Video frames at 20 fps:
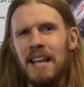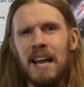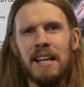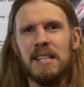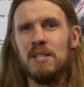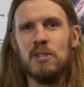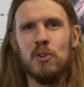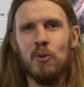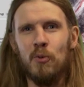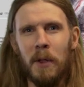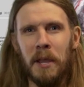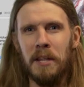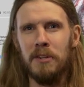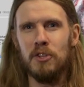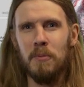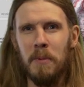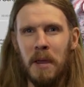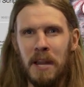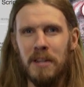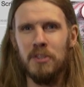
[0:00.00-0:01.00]
That's the
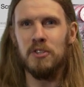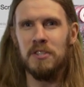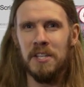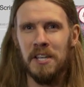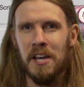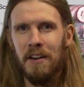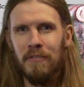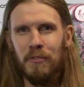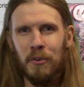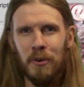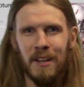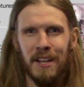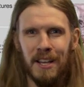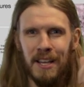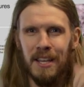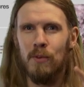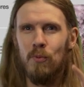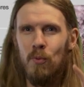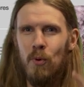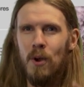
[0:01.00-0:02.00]
range he manages to cover
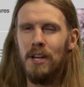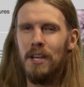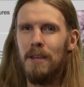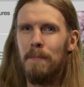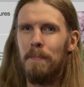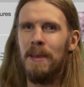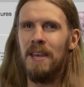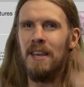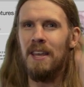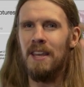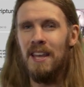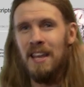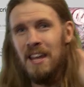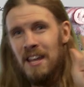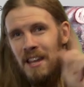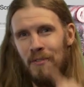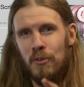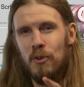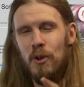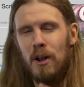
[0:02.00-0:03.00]
in one EP.
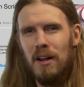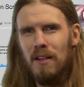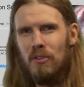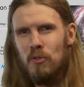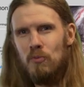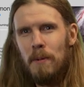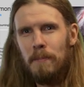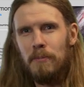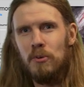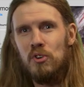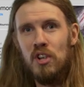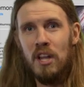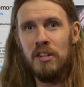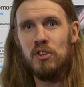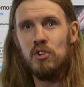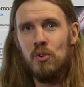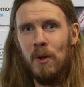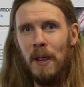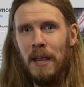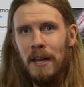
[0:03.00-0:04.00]
If you're not on the Ripped to
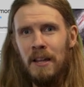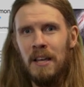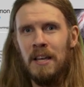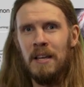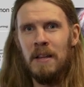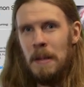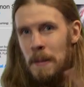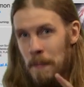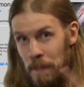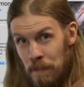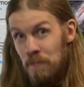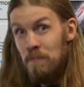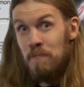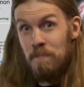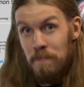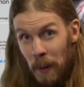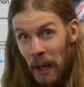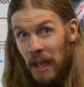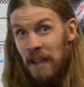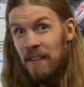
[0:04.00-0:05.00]
Shreds train,
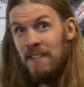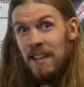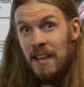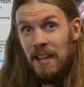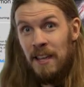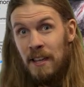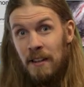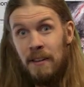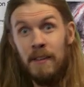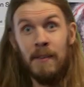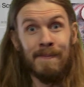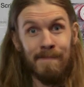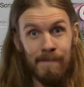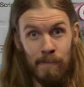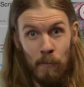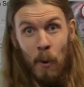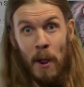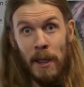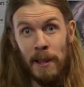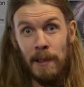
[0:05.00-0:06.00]
buy a ticket,
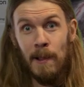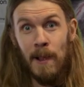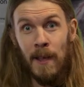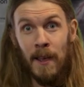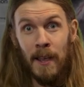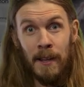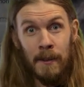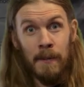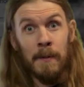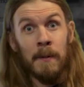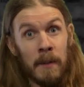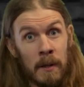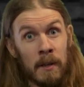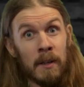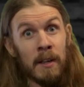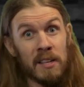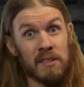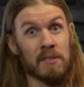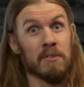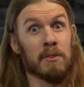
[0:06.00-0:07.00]
wait in line,
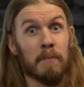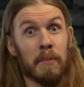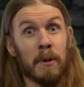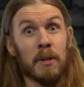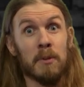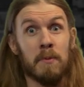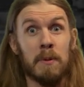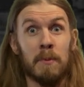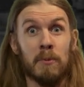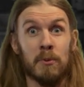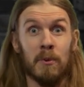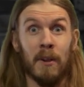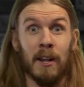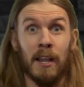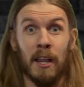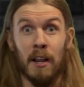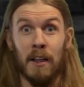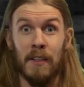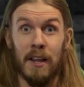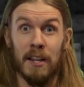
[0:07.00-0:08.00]
because there's a bunch of people trying
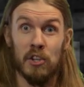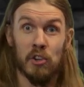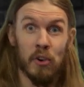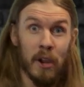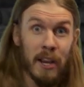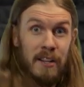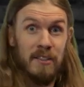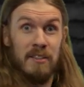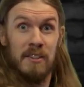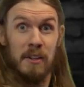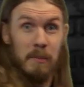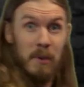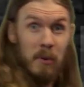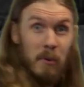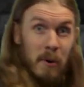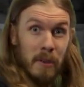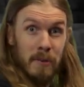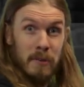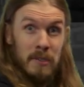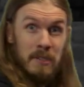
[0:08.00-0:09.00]
to get on that train. It's going to be
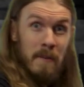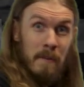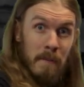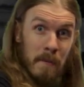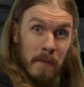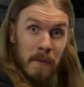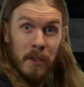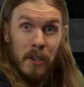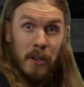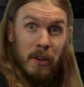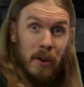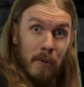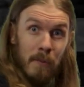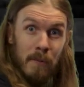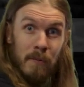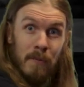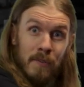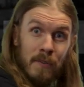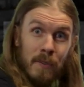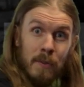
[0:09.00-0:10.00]
one of those, you know,
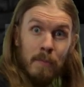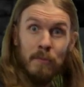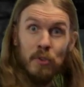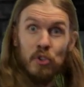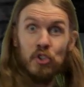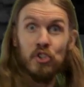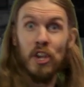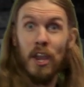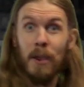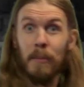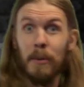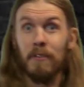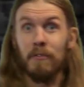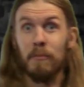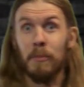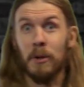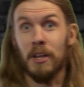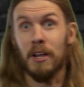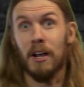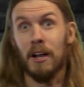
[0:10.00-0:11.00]
jamming
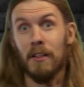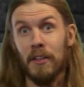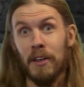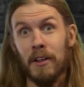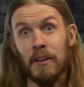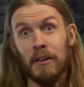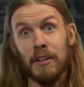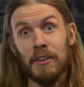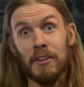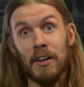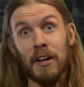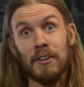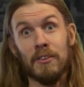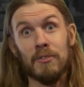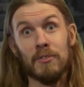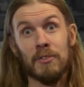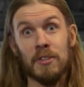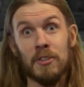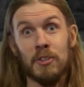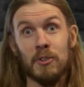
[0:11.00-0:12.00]
everybody on their
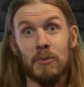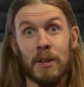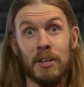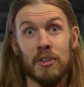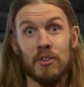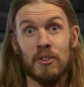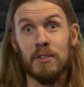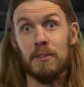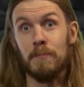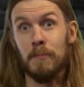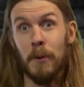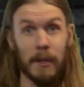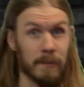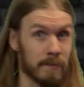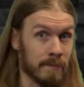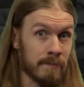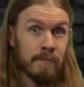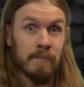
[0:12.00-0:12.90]
conductor situations, but